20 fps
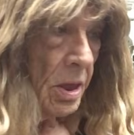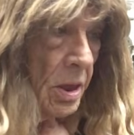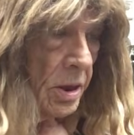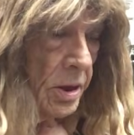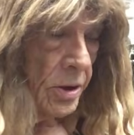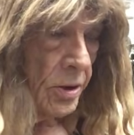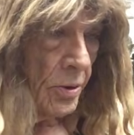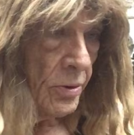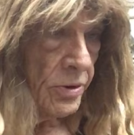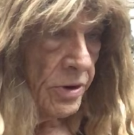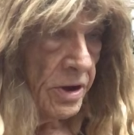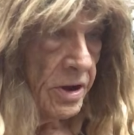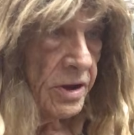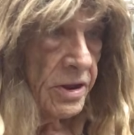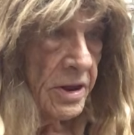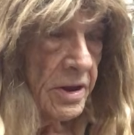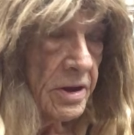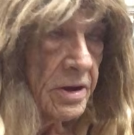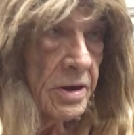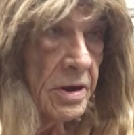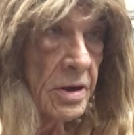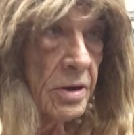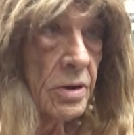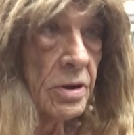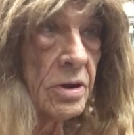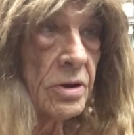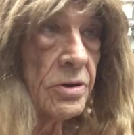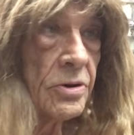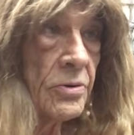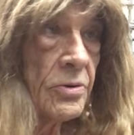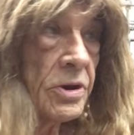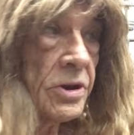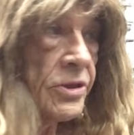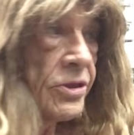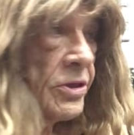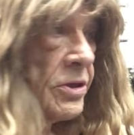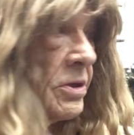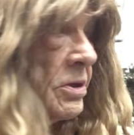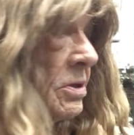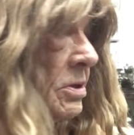You don't need that, it doesn't do
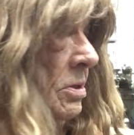anything.